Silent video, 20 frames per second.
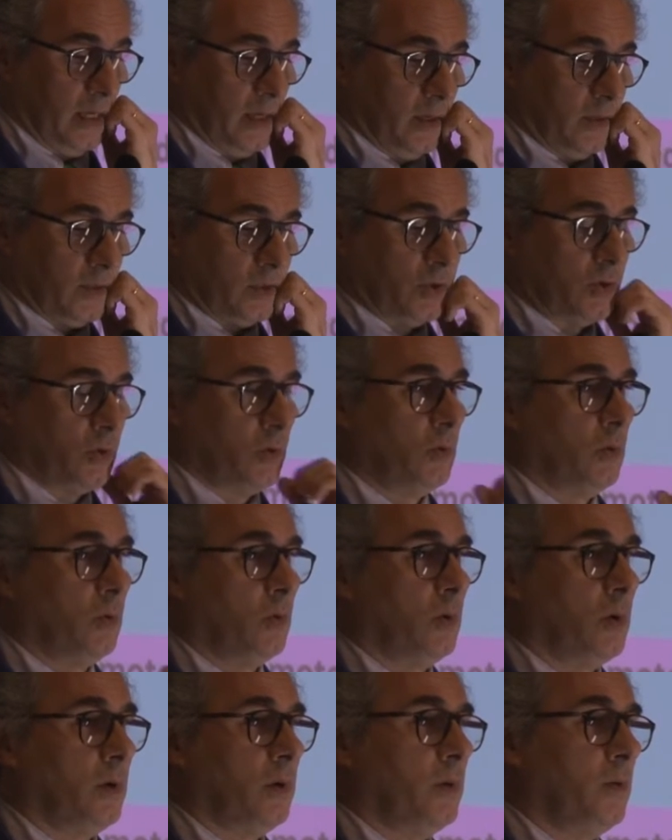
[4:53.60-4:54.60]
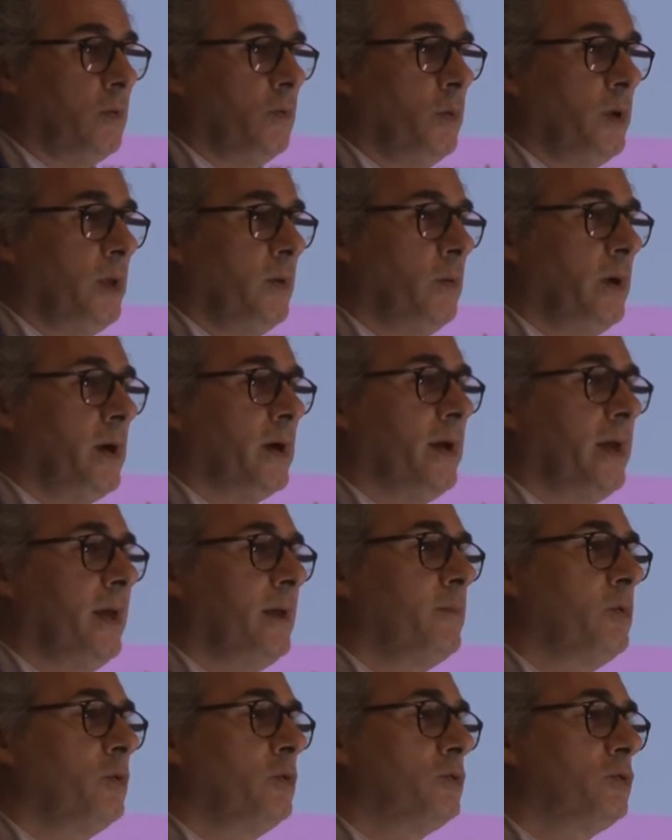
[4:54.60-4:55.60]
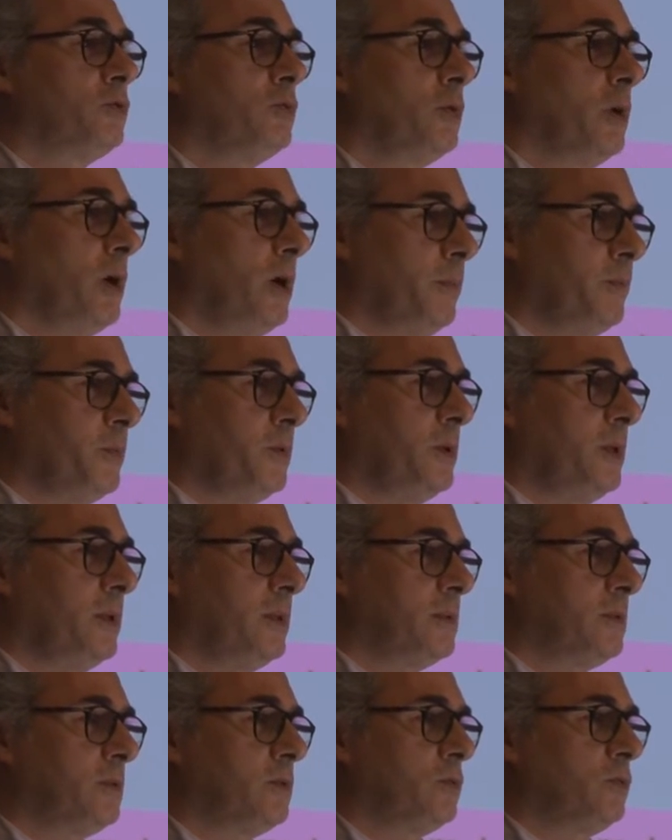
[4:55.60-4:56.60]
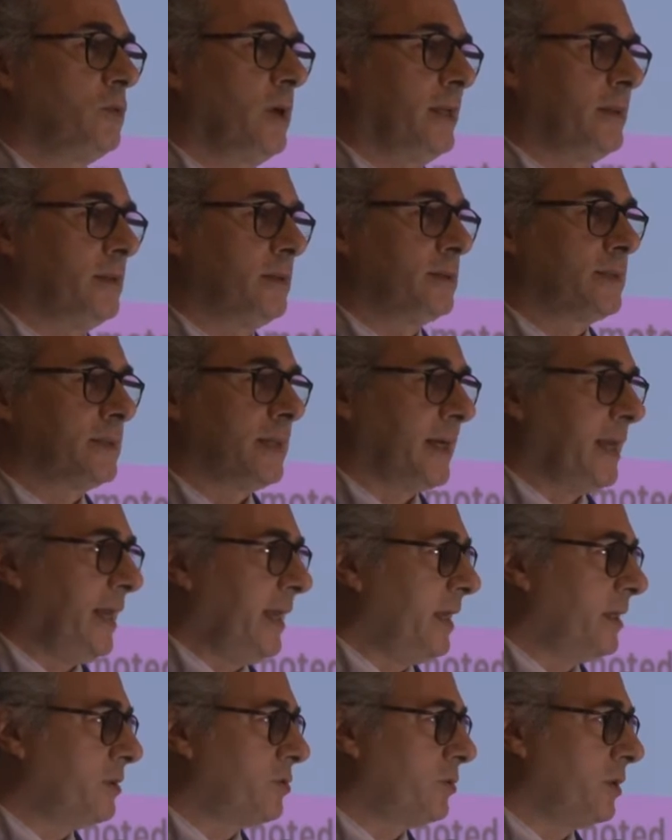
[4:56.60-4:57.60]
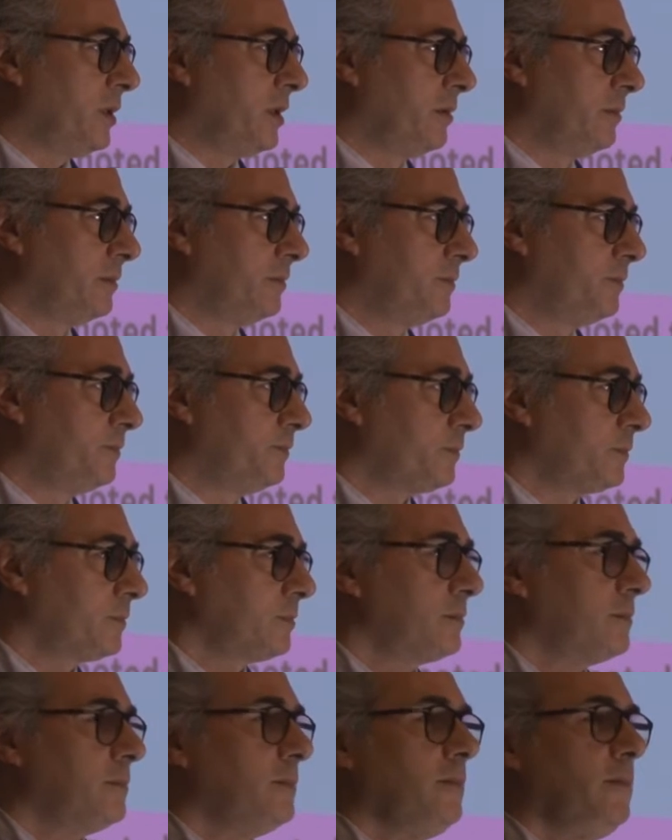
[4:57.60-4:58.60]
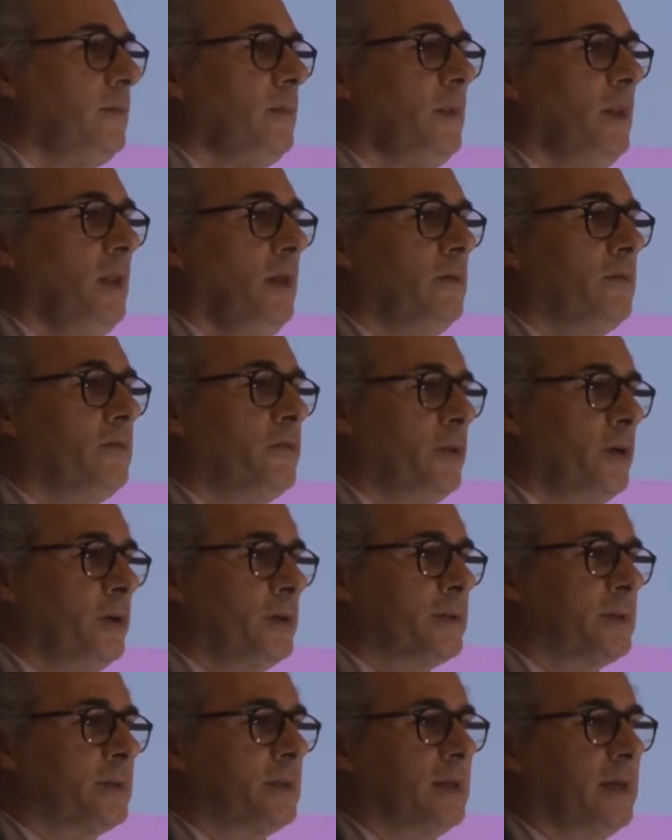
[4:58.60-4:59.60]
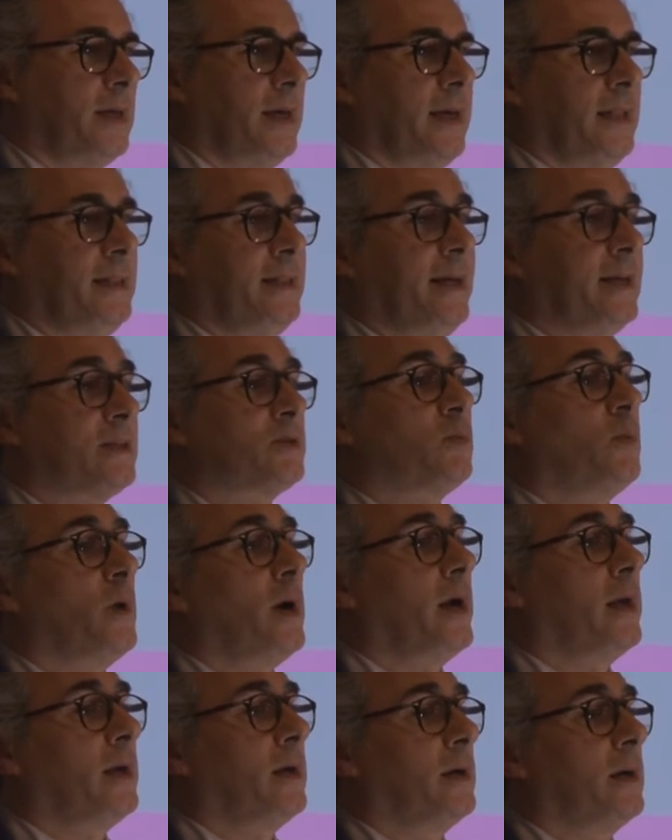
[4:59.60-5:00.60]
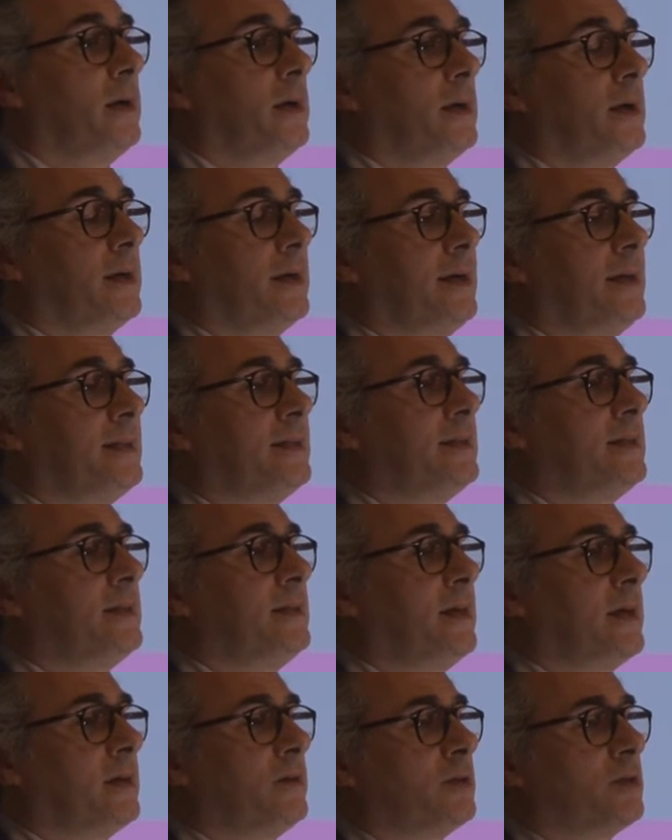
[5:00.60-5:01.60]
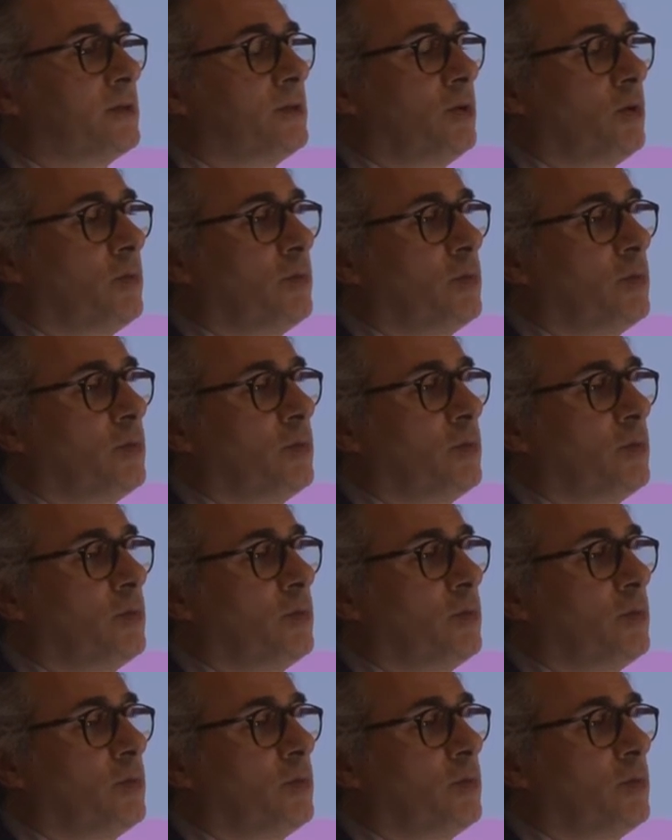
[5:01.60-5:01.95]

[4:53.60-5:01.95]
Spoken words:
So we were able to open it to adult psychiatry first, And that's why there is no